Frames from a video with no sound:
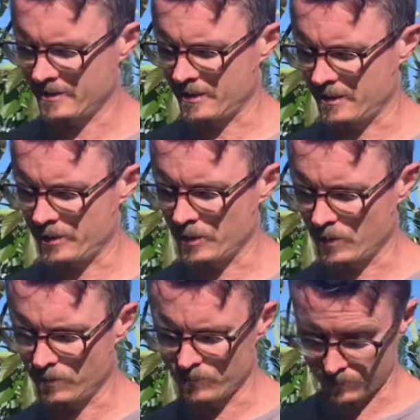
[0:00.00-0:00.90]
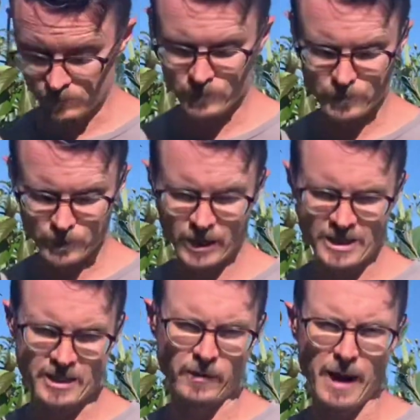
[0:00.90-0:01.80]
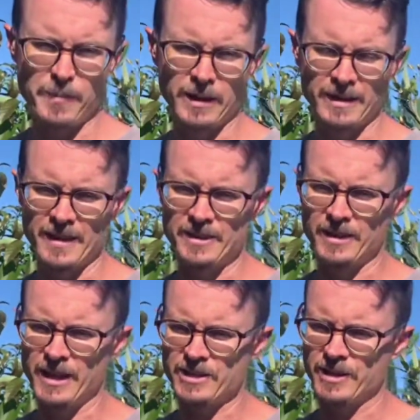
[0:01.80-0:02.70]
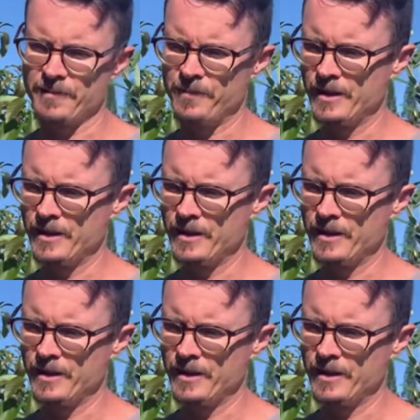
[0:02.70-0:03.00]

although progressing rapidly in that direction.